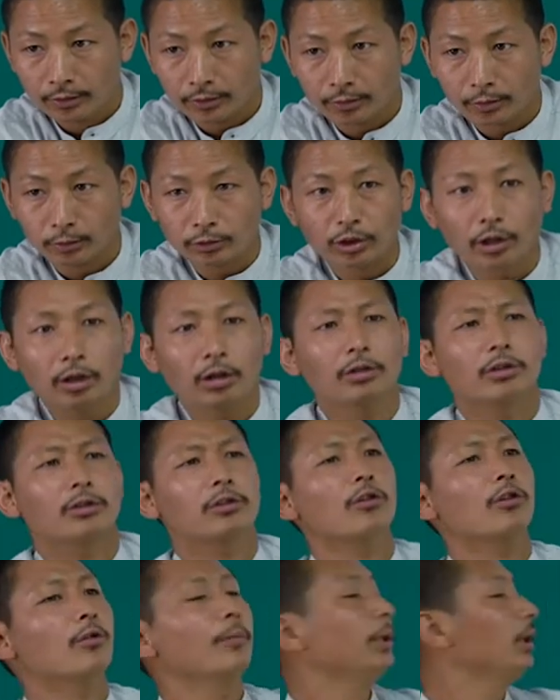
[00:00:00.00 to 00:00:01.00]
So there are
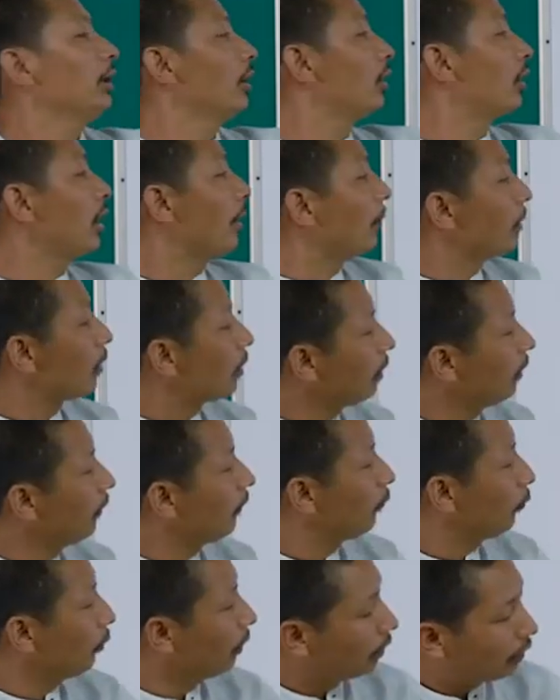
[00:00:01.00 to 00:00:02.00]
so many examples.
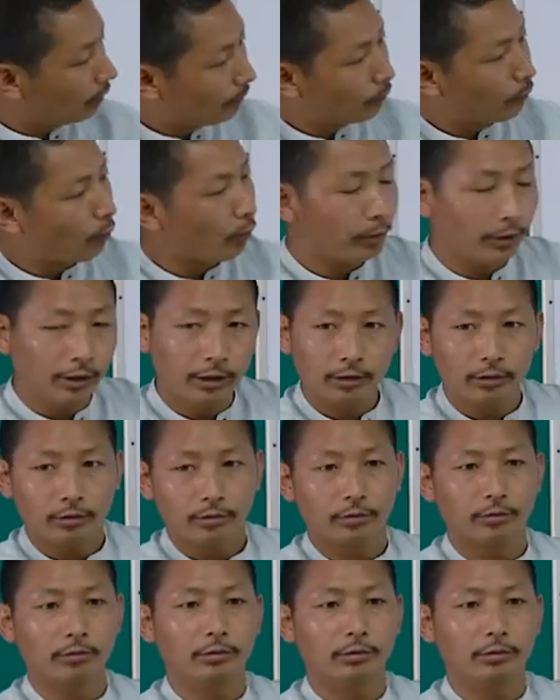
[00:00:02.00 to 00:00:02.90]
If we keep going,